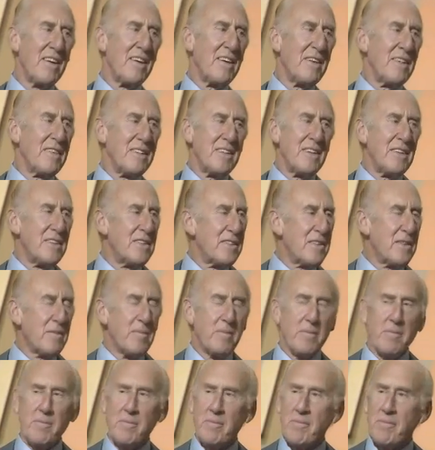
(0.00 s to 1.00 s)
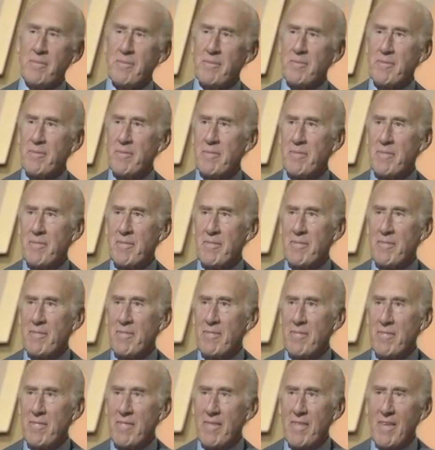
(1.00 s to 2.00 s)
really amplify that. Yes, I
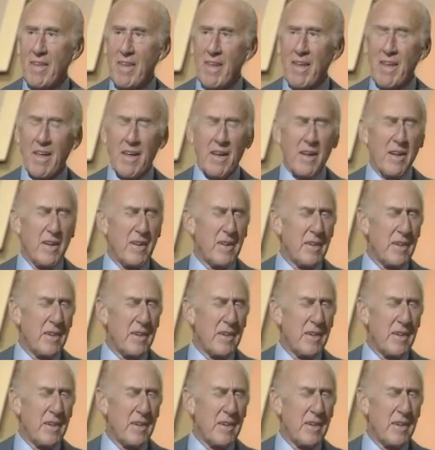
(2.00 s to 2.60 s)
can. I